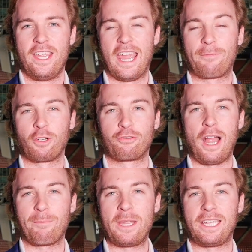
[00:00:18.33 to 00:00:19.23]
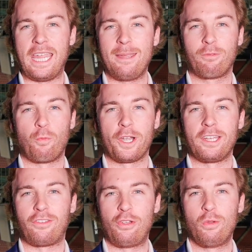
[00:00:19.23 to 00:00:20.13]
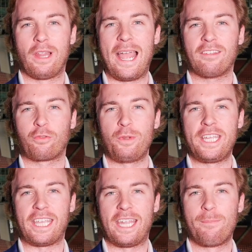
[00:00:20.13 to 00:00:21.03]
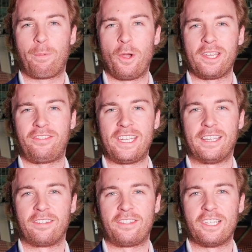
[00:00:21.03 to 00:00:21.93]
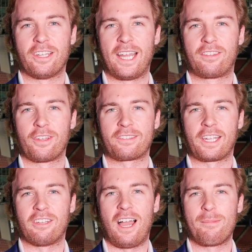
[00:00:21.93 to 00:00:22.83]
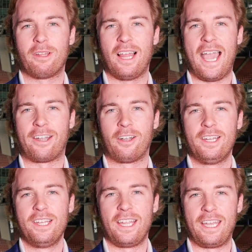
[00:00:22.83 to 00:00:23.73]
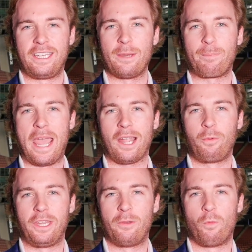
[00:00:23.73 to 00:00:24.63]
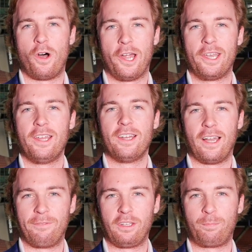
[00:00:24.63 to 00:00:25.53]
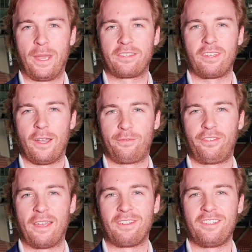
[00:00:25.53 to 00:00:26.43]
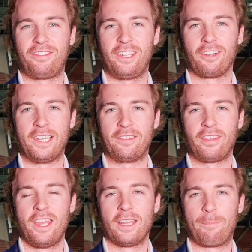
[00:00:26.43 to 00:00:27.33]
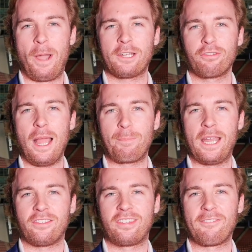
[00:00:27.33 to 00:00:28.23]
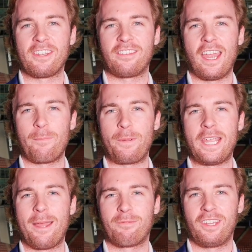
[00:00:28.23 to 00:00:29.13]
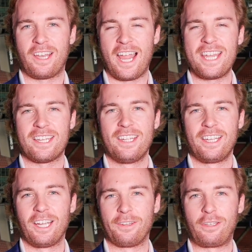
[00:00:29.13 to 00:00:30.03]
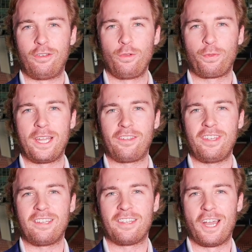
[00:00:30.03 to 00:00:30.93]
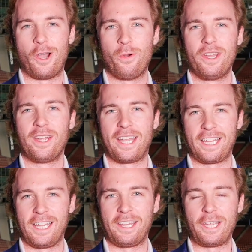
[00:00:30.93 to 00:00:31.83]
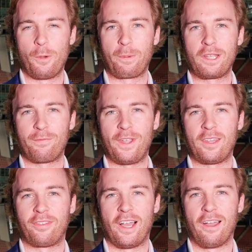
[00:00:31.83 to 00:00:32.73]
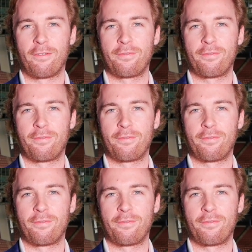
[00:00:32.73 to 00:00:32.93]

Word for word: After dropping games one and two last week in Boise, the Steelheads look to climb the ladder and get back within one of this best of seven series. The puck drop at 7:10 p.m. tonight. Here are the two things you need to know heading into the opening faceoff.